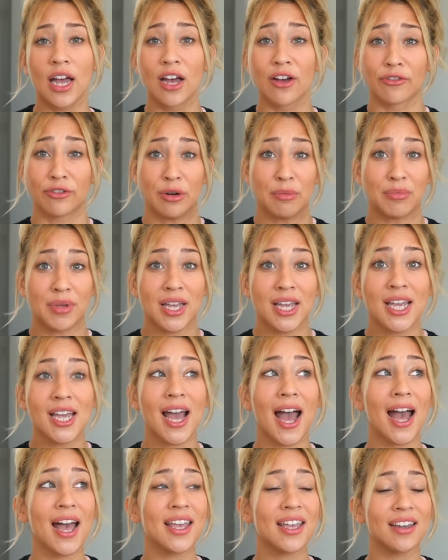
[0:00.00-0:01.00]
For
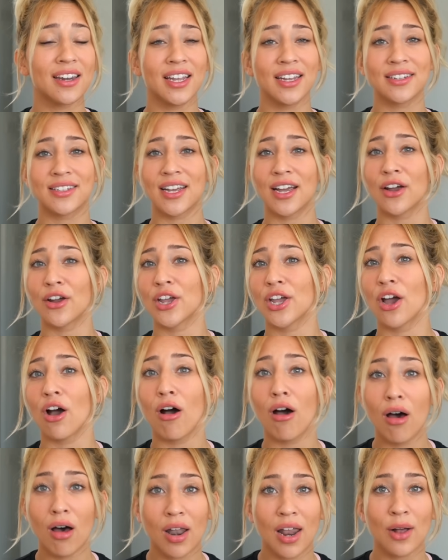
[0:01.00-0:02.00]
me, I can eat dairy
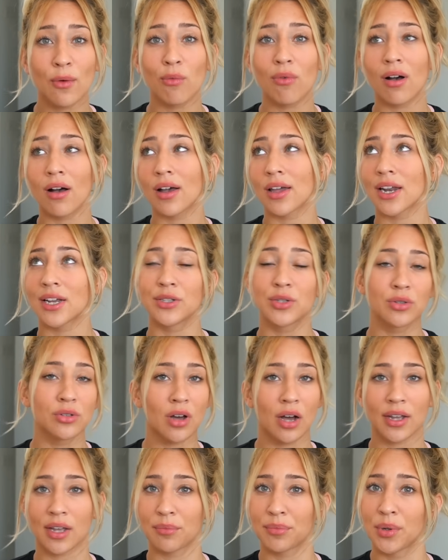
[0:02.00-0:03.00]
all I want and I do
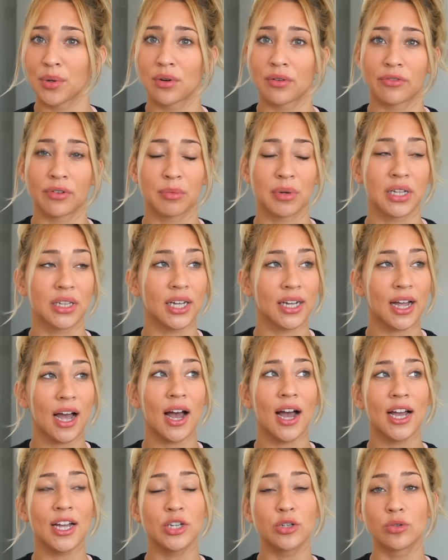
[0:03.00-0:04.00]
not get bloated from it. Like,
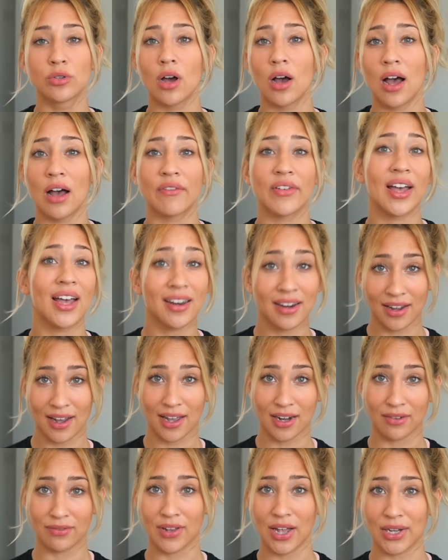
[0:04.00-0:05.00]
I do not have any
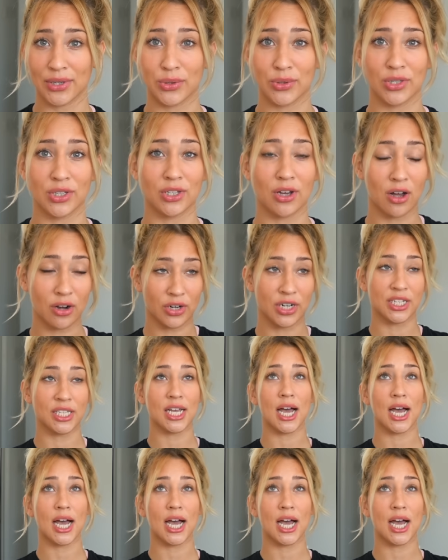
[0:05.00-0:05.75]
kind of lactose intolerance.